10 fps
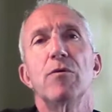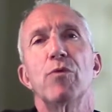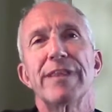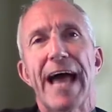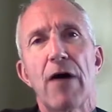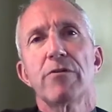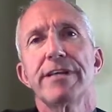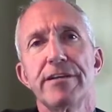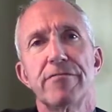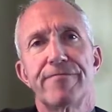without
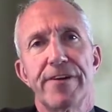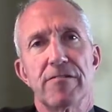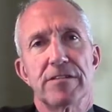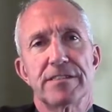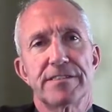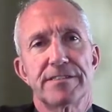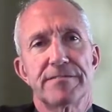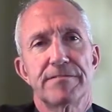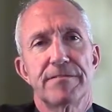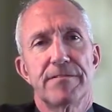interference,
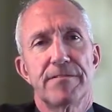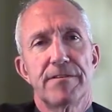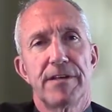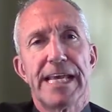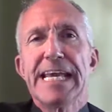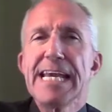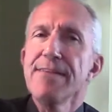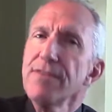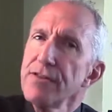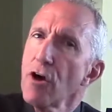
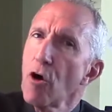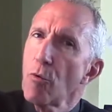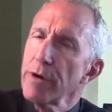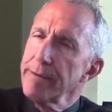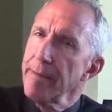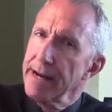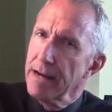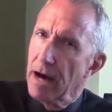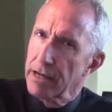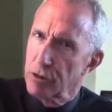even though we may
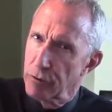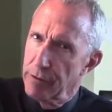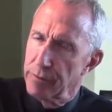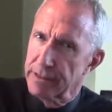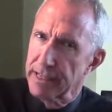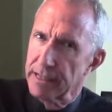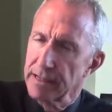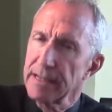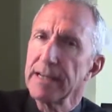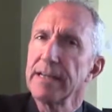not agree with it.
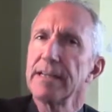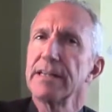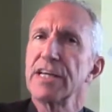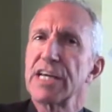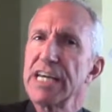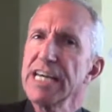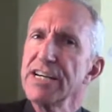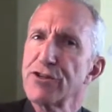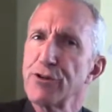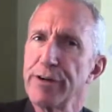The key
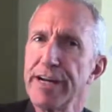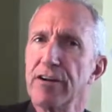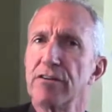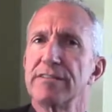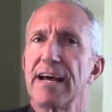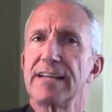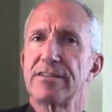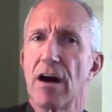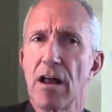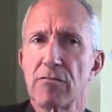issue here is that
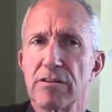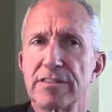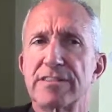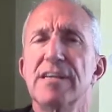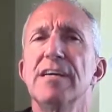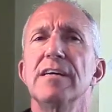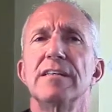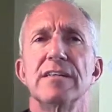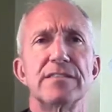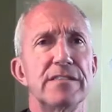tolerance
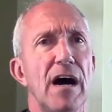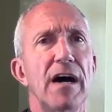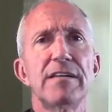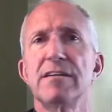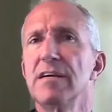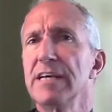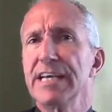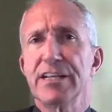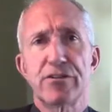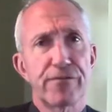does not
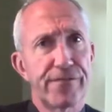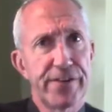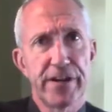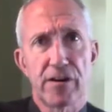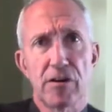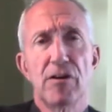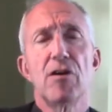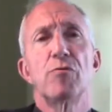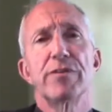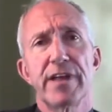interfere
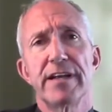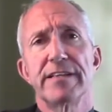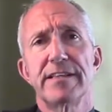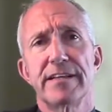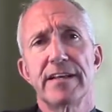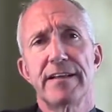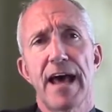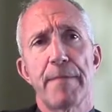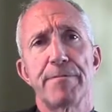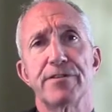with anything that
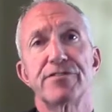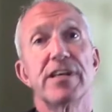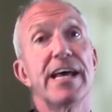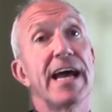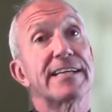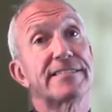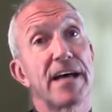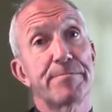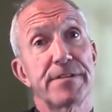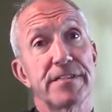happens.
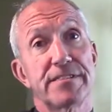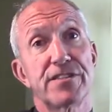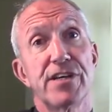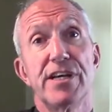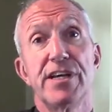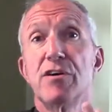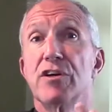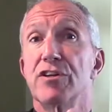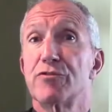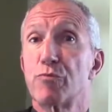Acceptance
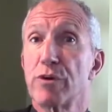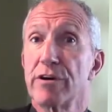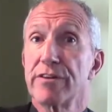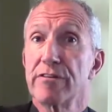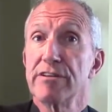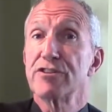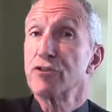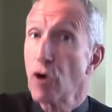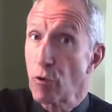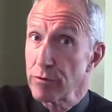is where there is
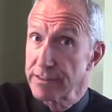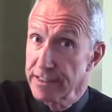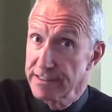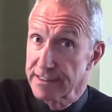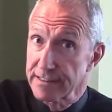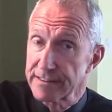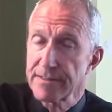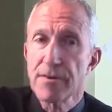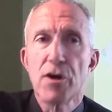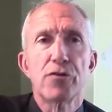no resistance.
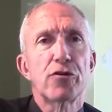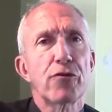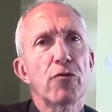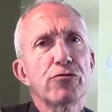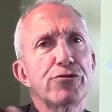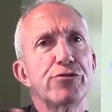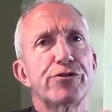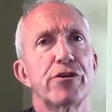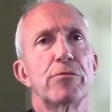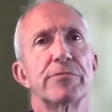So those two
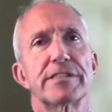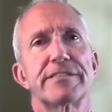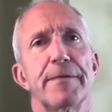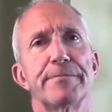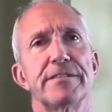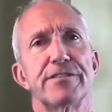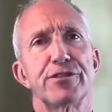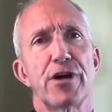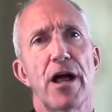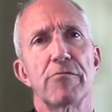terms, acceptance
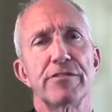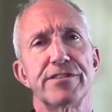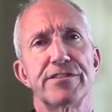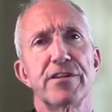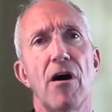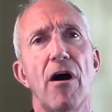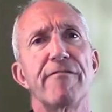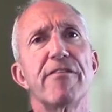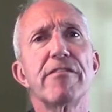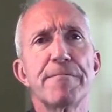and tolerance, are
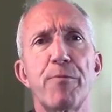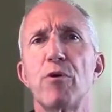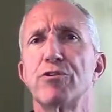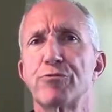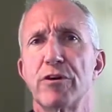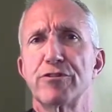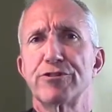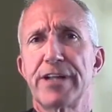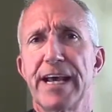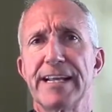very important to
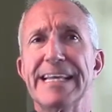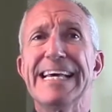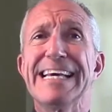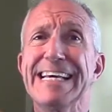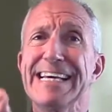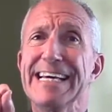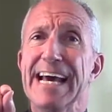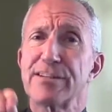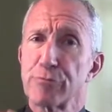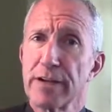understand
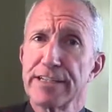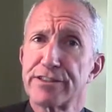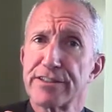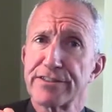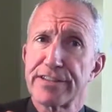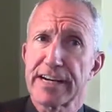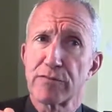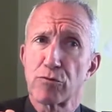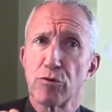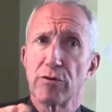as it relates to the
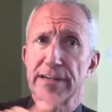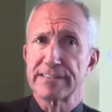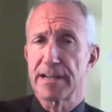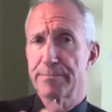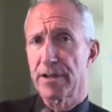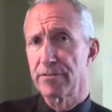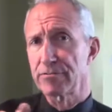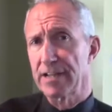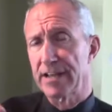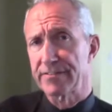second rule, accept
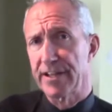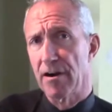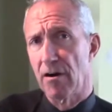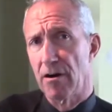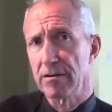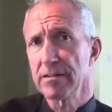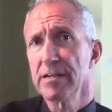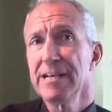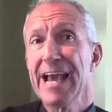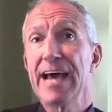others as they are.
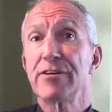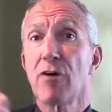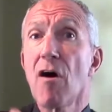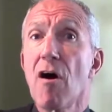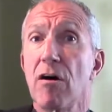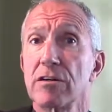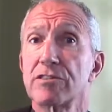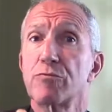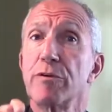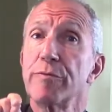And
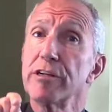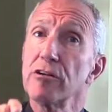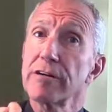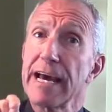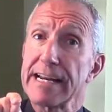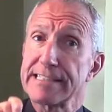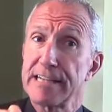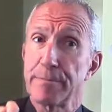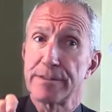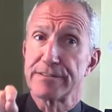dogs, when we look at
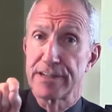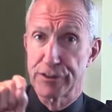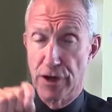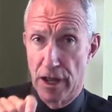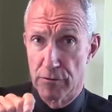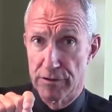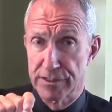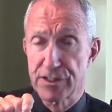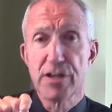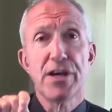acceptance and tolerance,